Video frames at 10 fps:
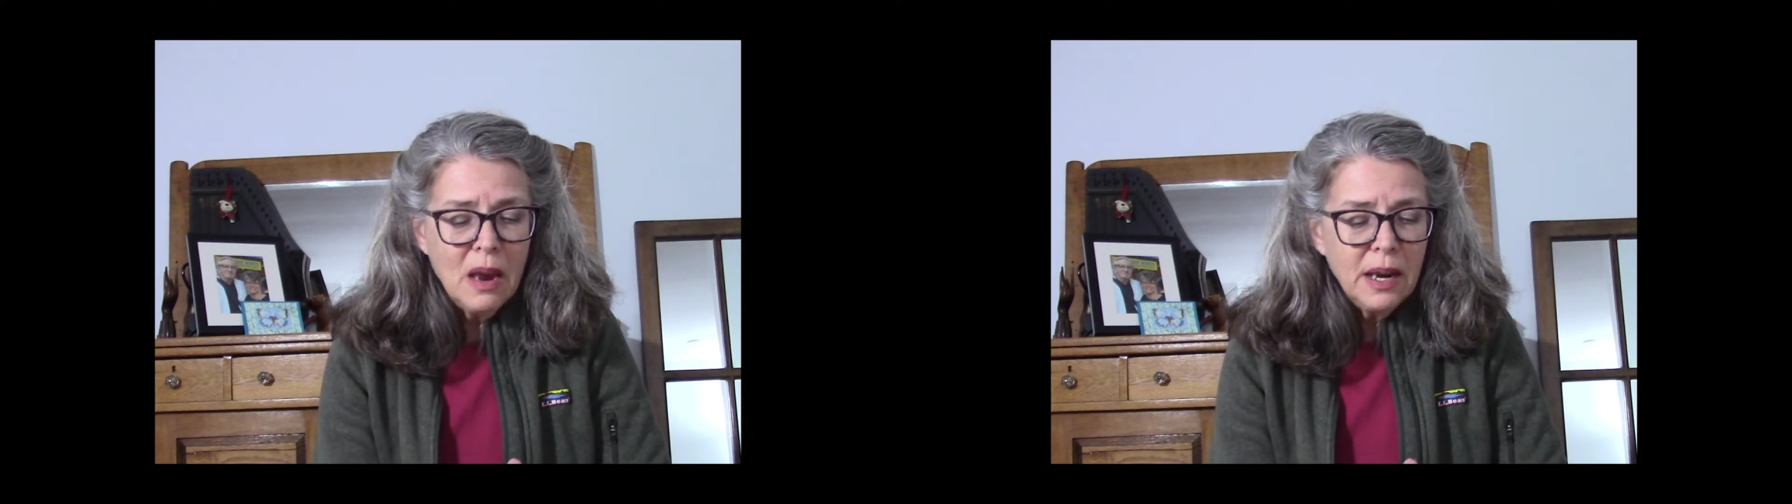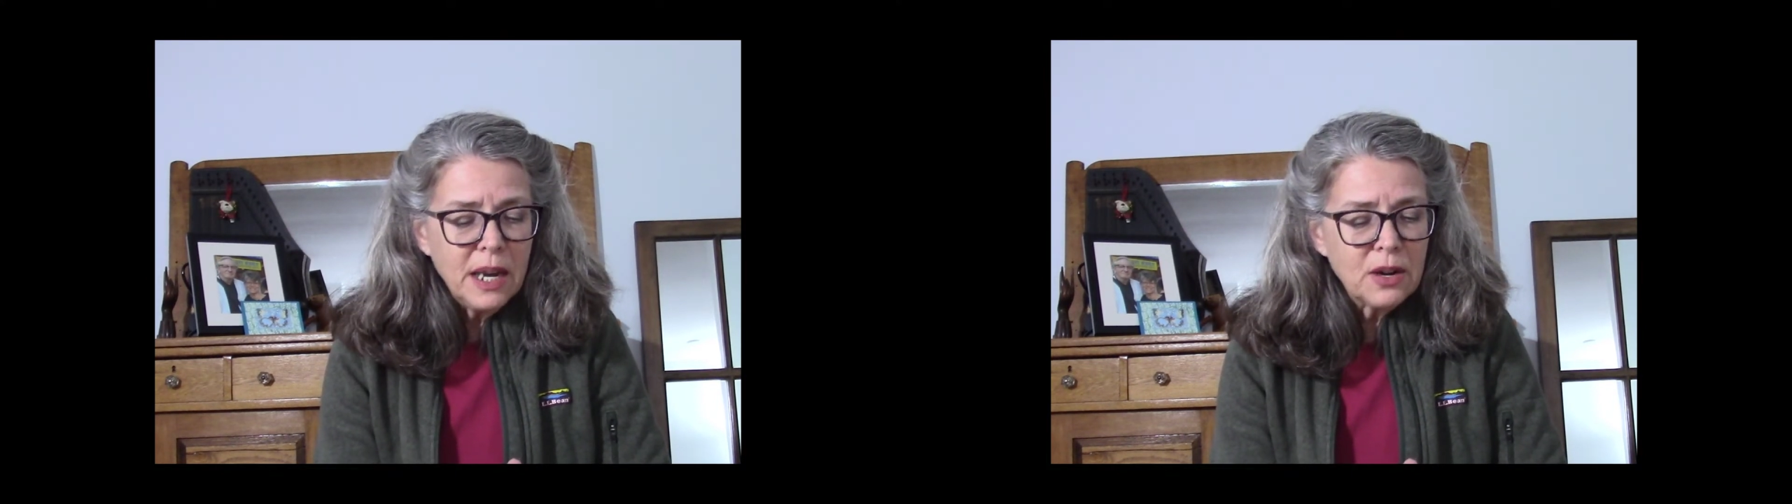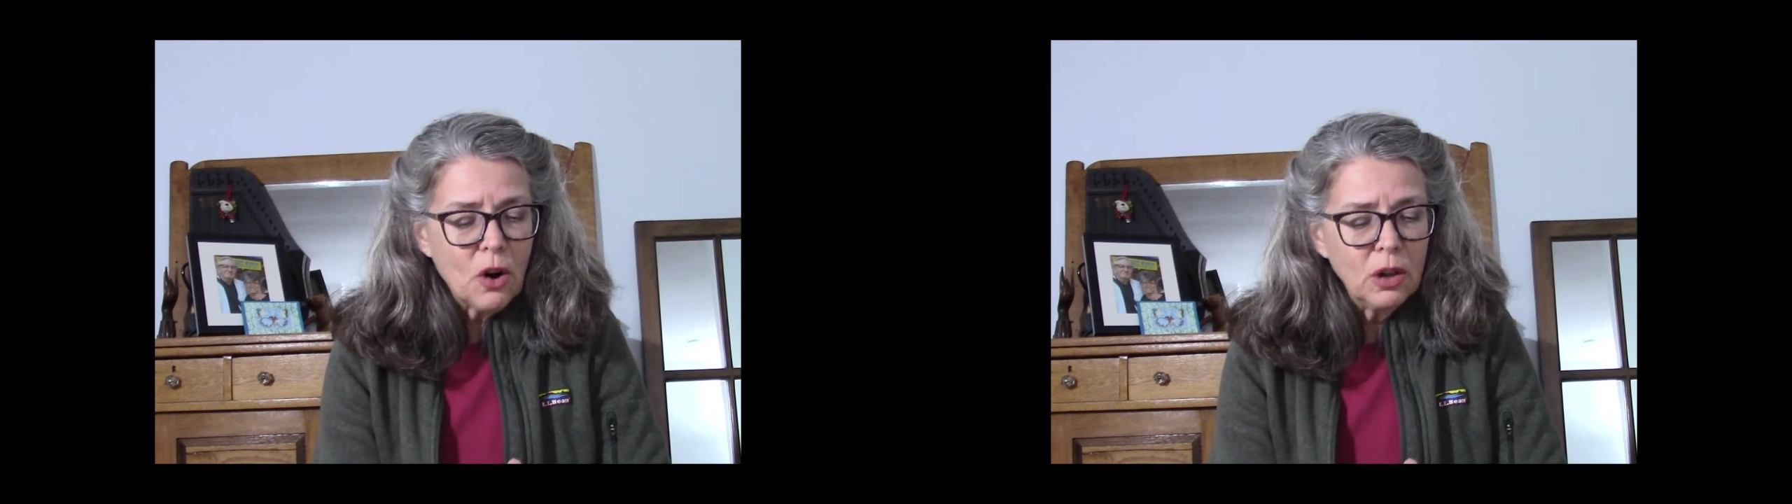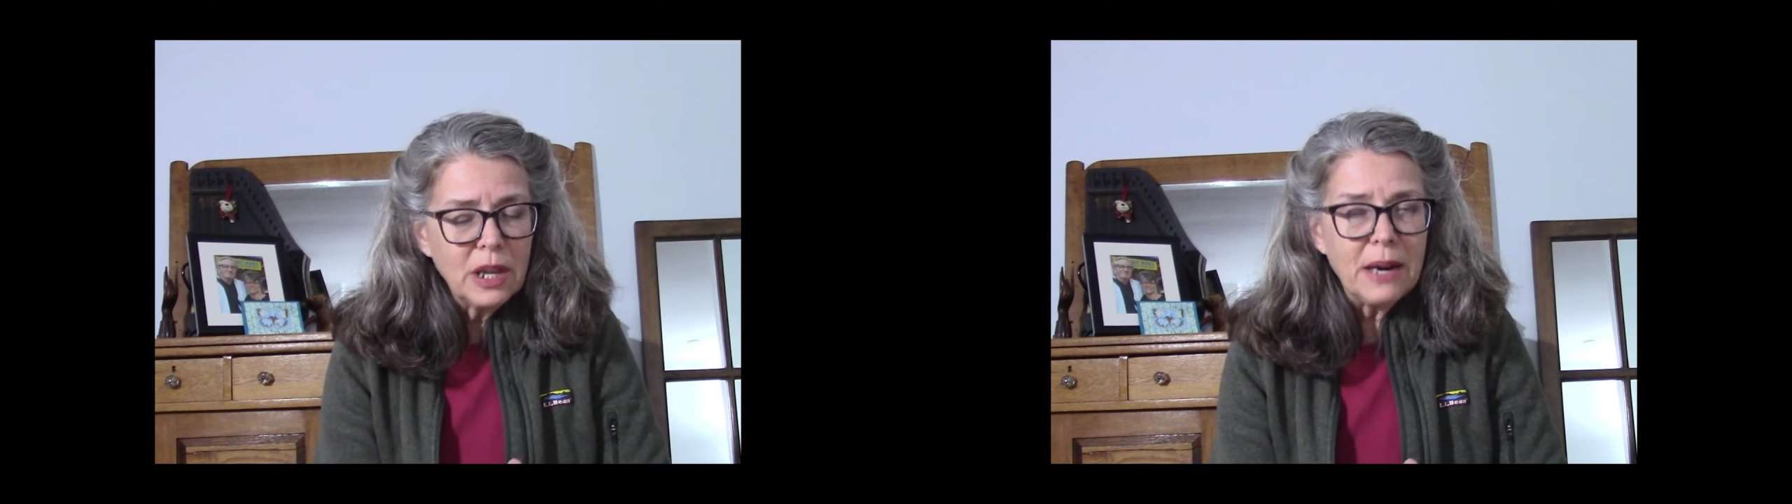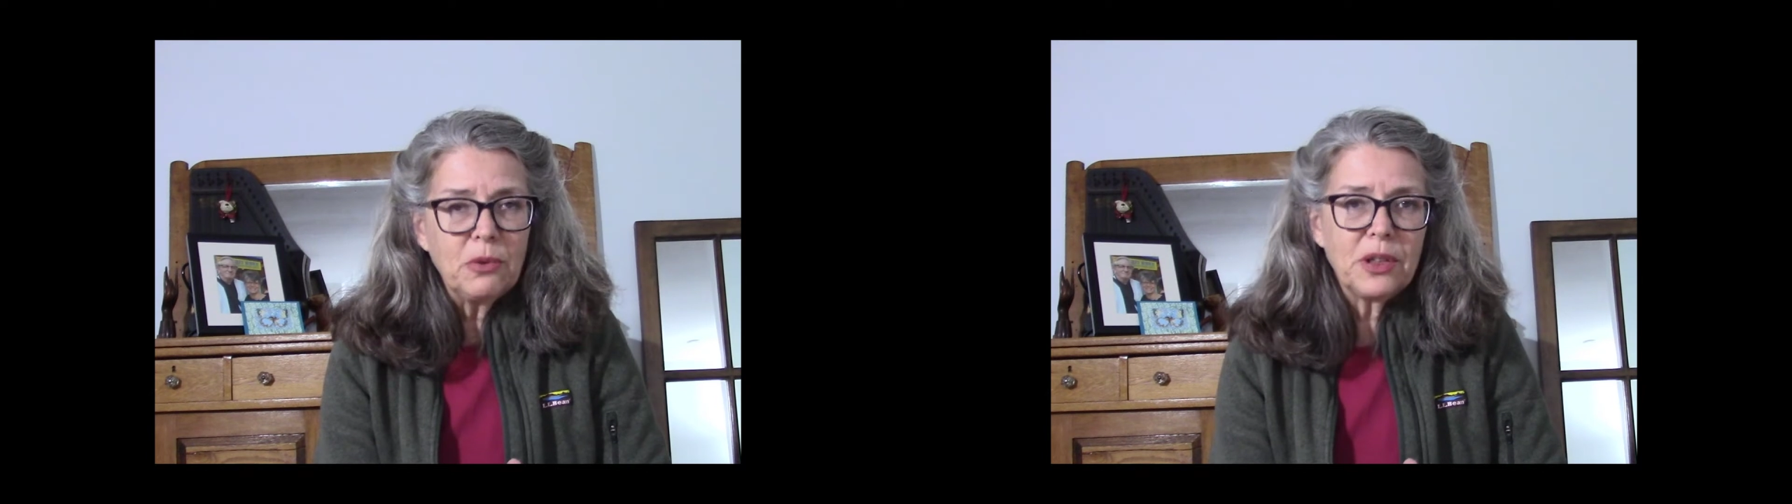It all
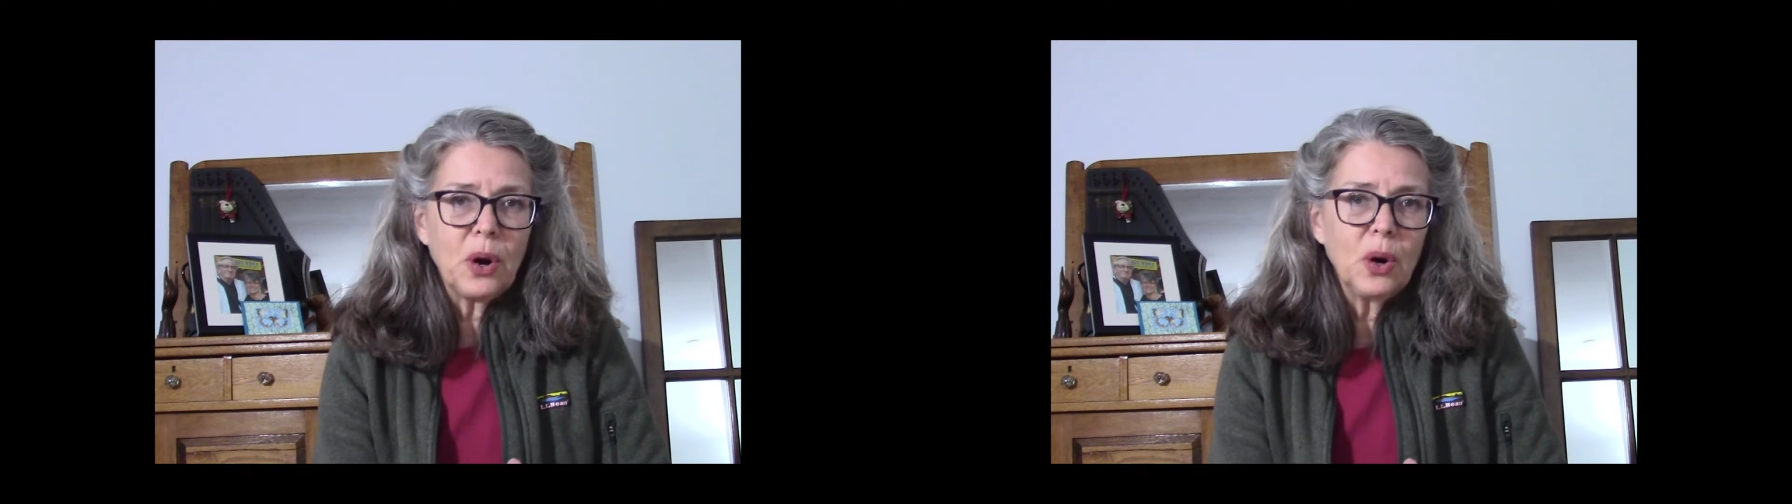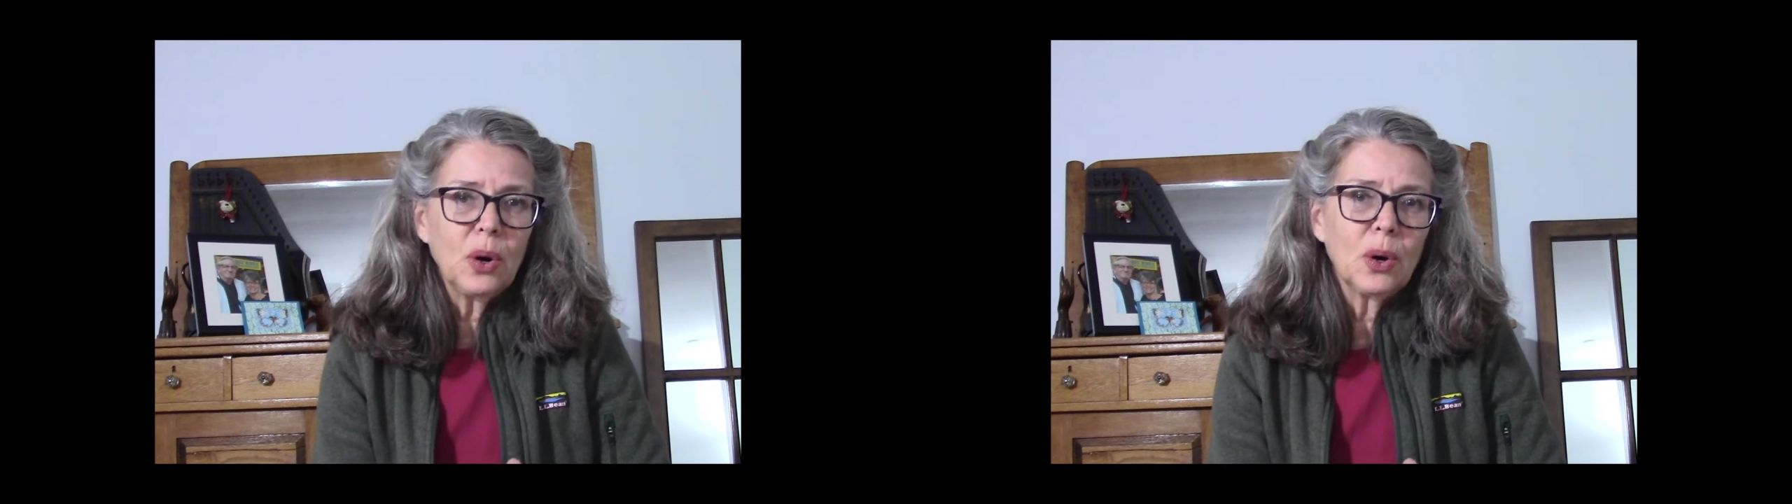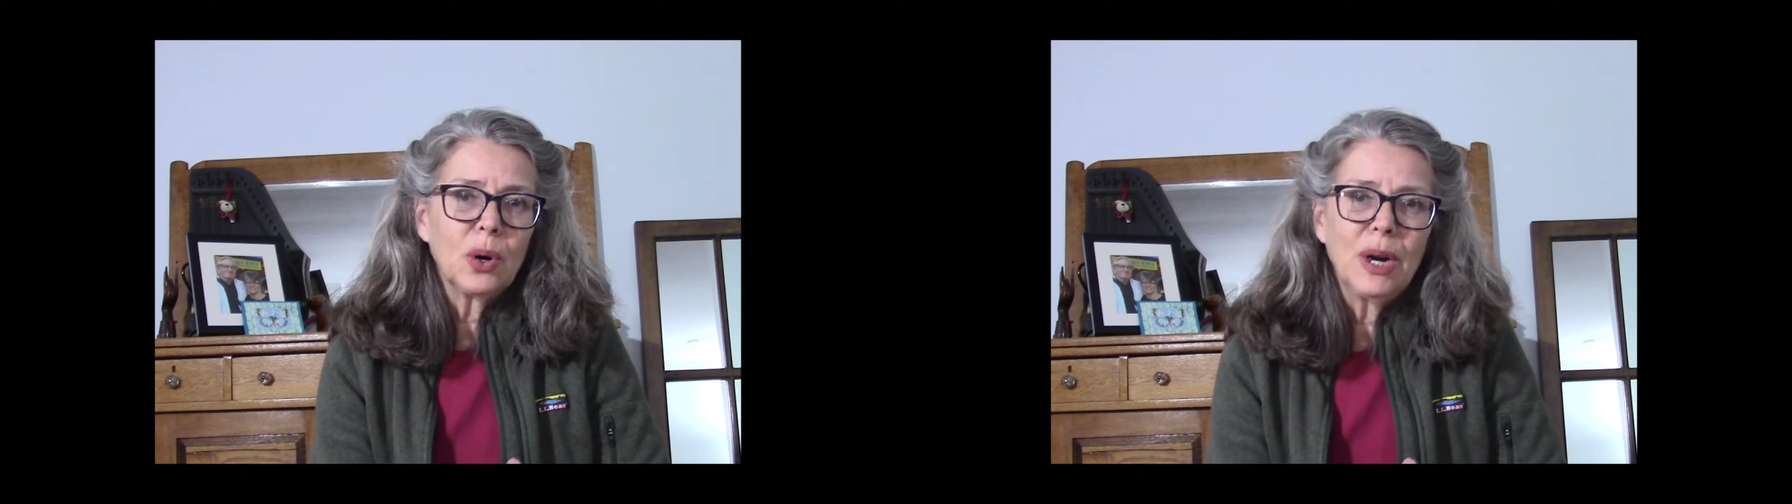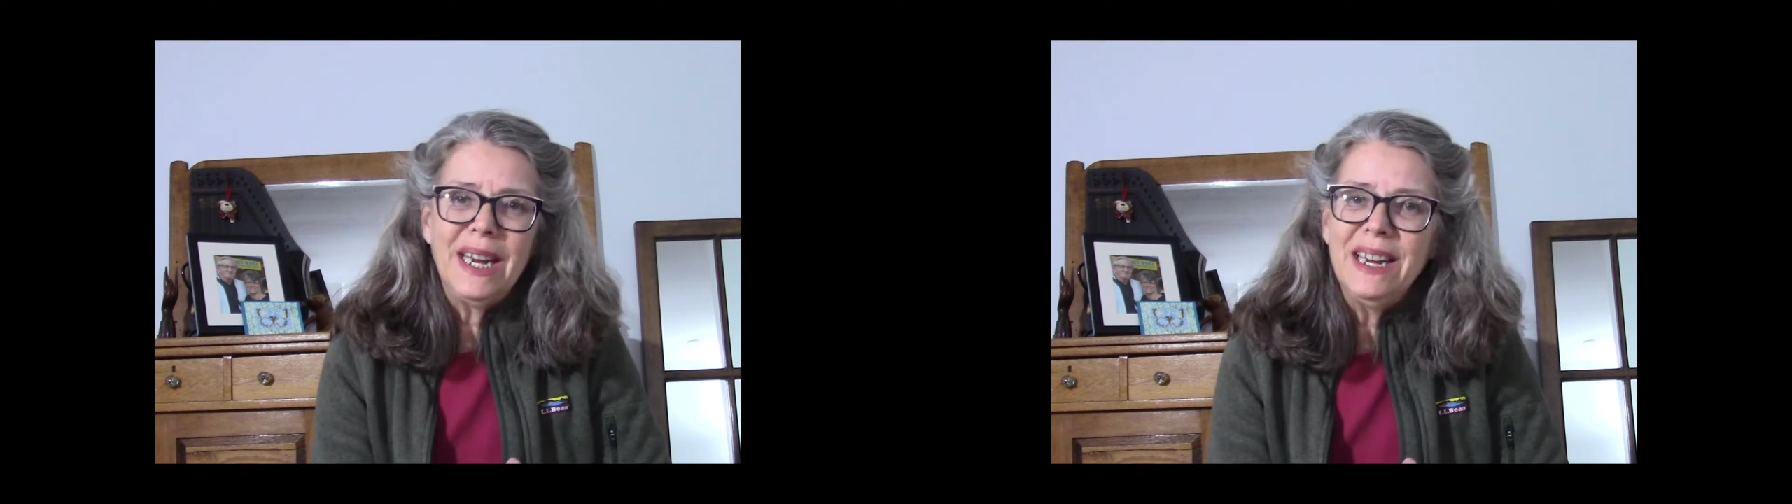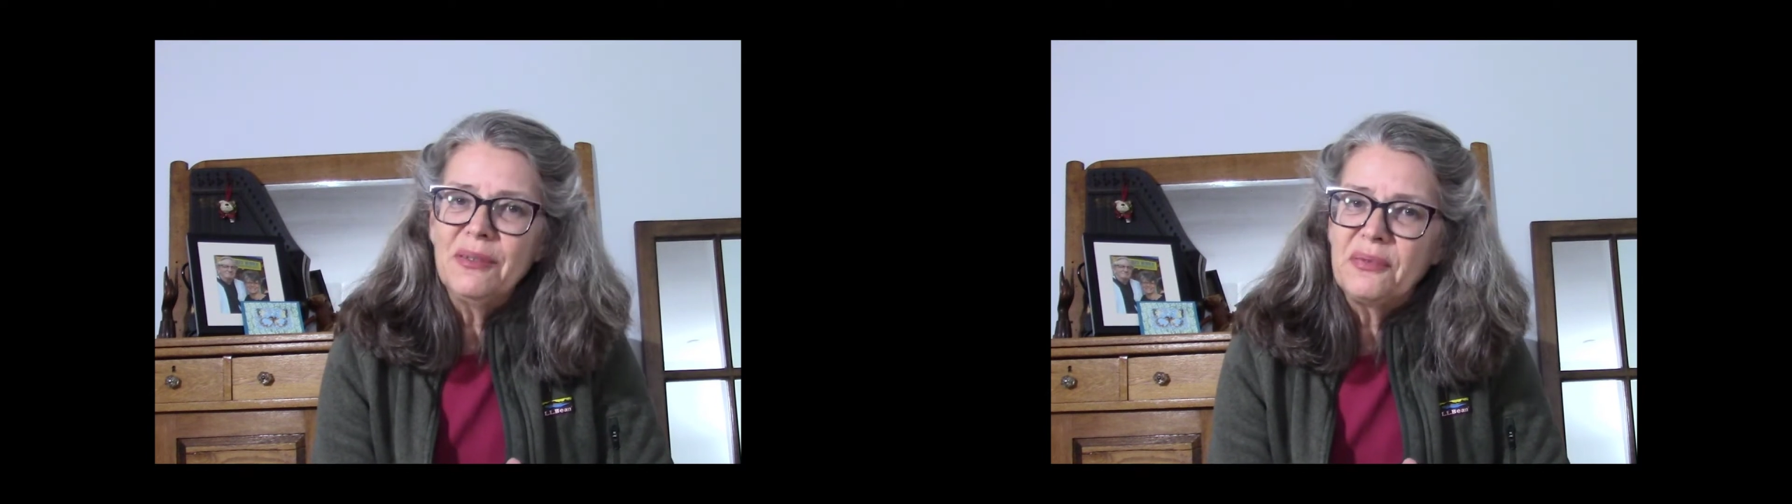lay with her
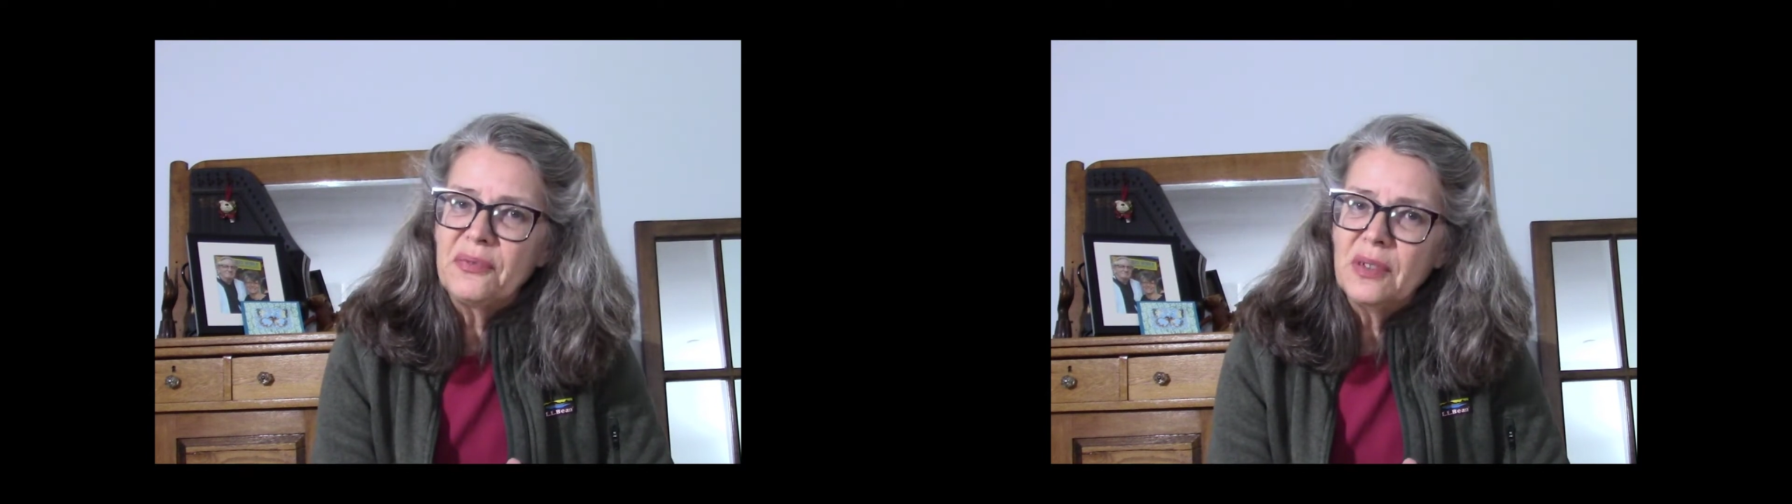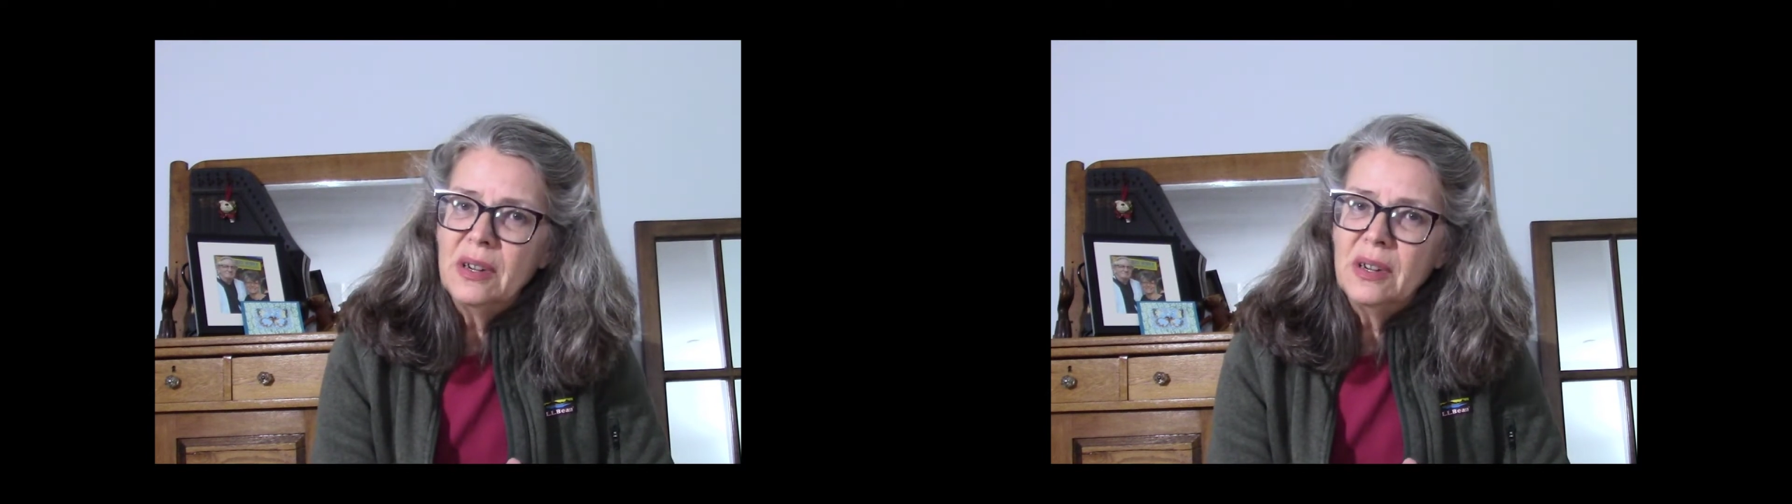if